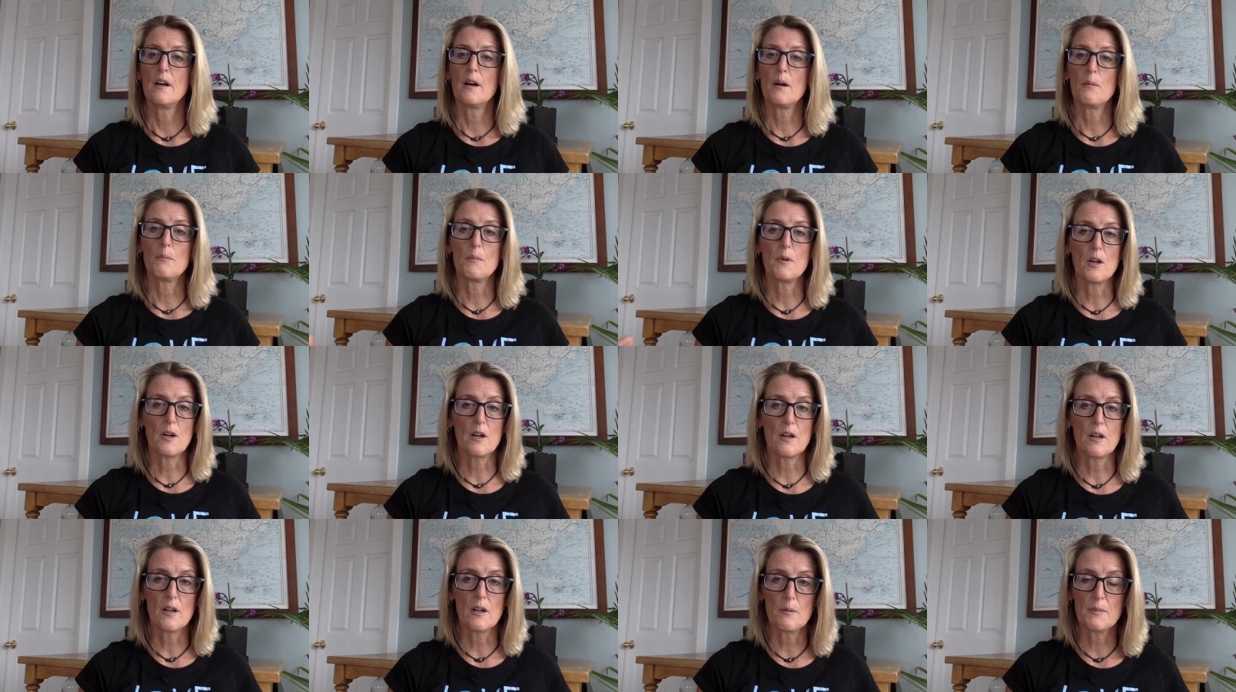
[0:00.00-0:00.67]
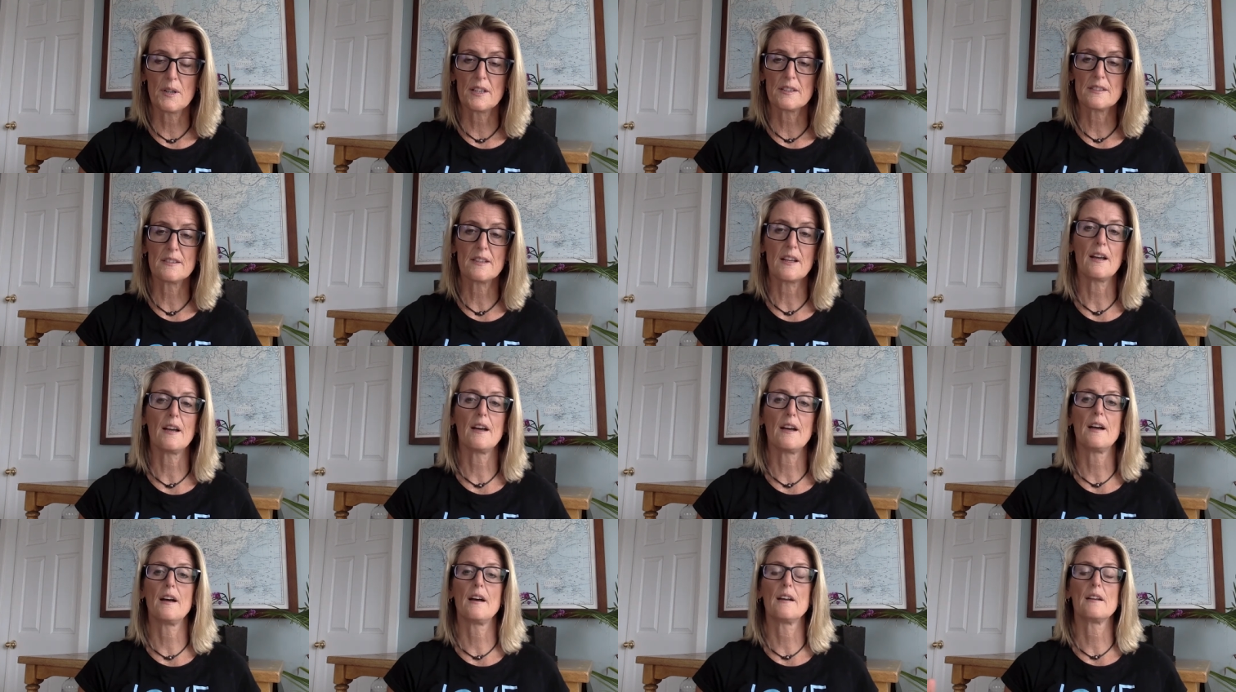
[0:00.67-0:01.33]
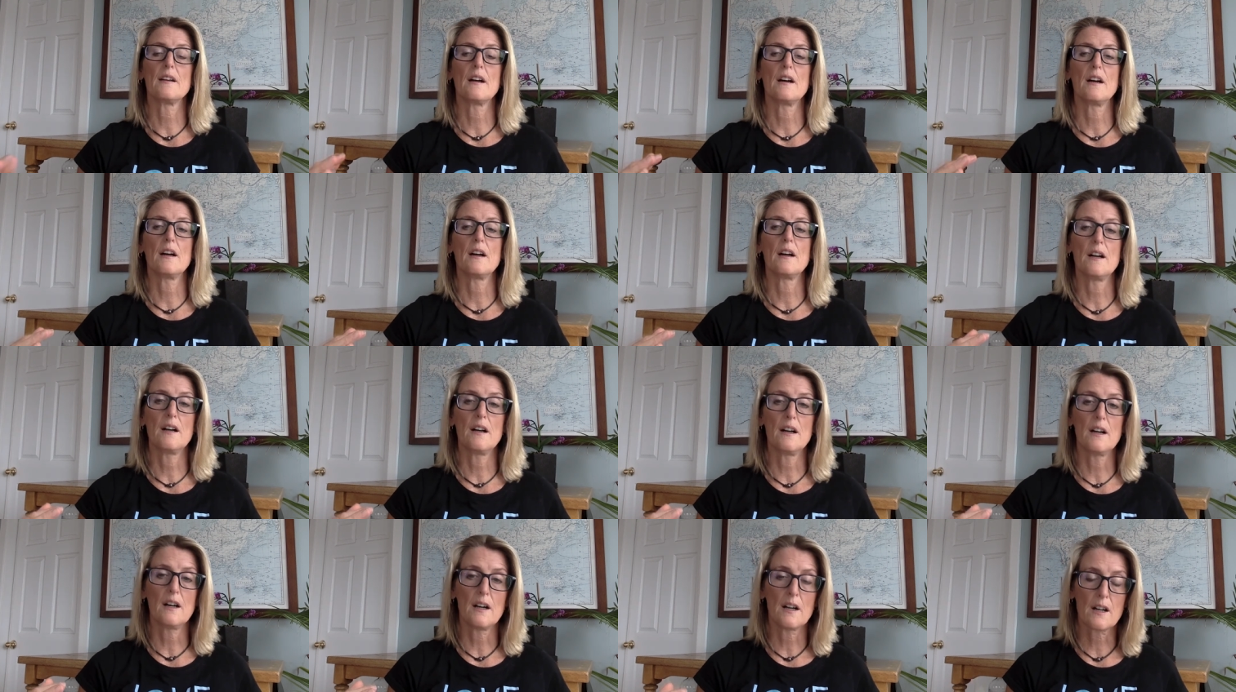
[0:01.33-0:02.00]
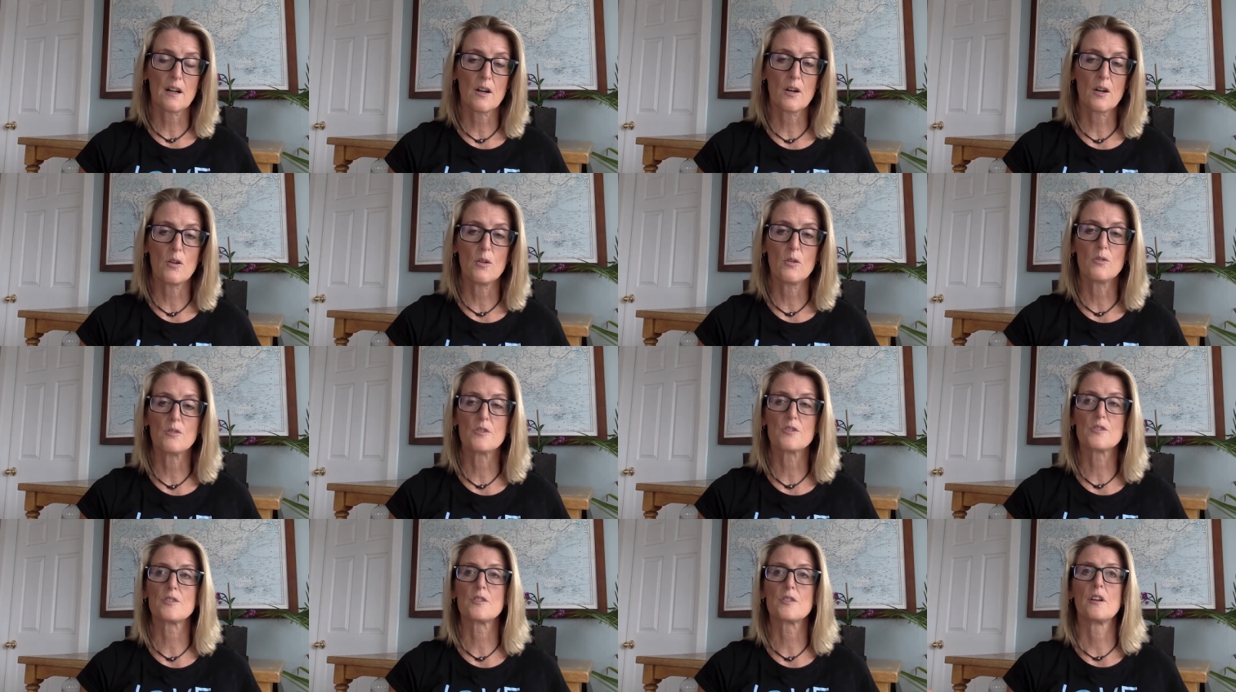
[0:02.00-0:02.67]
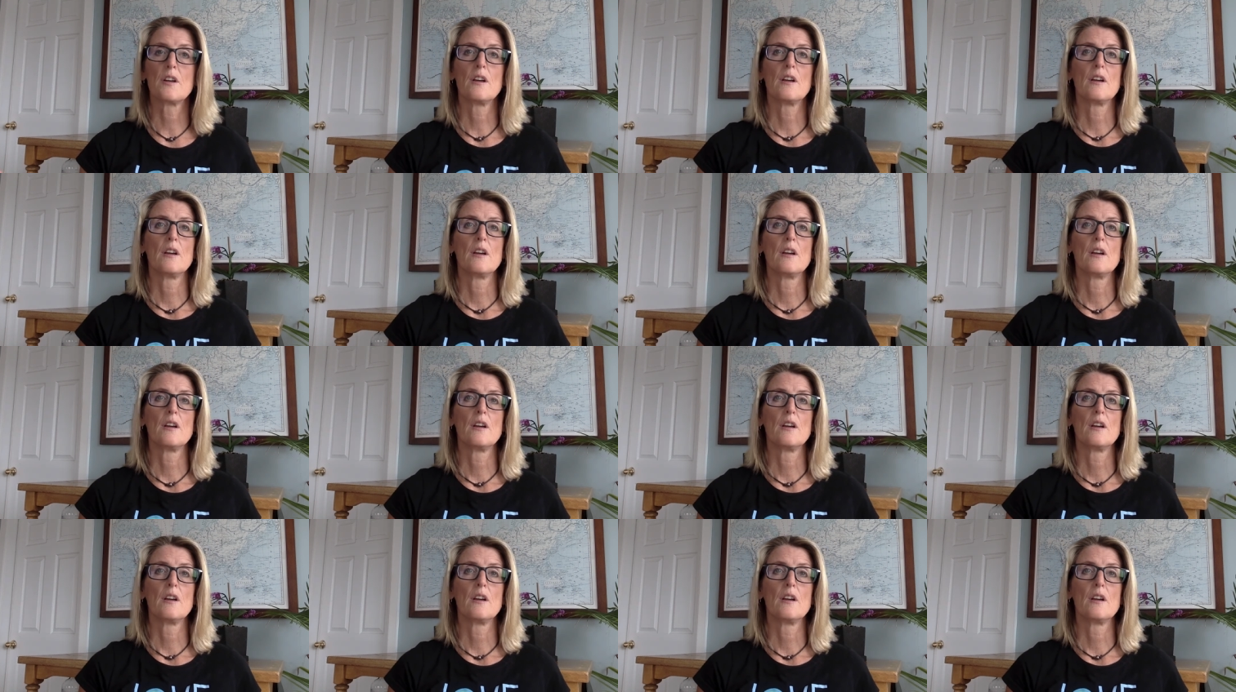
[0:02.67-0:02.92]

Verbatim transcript: a mom, a dad, a coach,